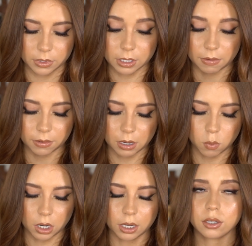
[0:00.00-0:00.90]
Definitely
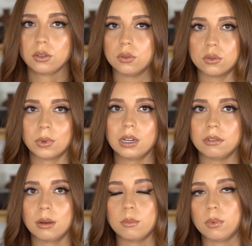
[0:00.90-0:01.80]
what I use whenever
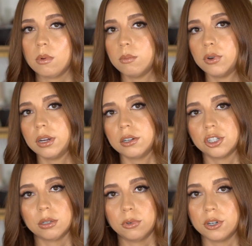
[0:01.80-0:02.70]
I'm putting on
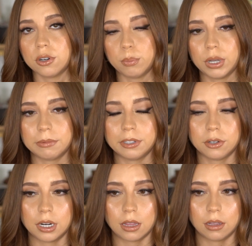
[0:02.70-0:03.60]
shimmers or pigments or
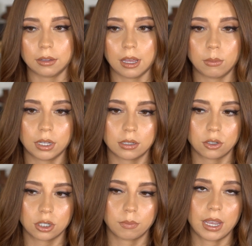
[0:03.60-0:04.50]
anything like that, because it
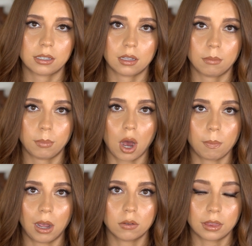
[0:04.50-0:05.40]
just makes them pop
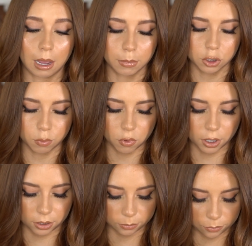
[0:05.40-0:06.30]
out that much
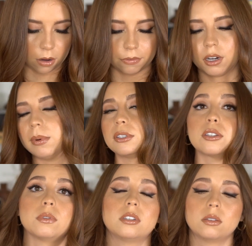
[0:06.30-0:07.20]
more. Oh, I forgot about this
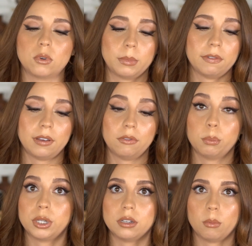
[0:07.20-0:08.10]
one. This is one of my favorite
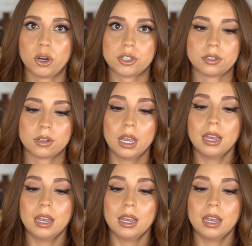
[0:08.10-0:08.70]
blending brushes.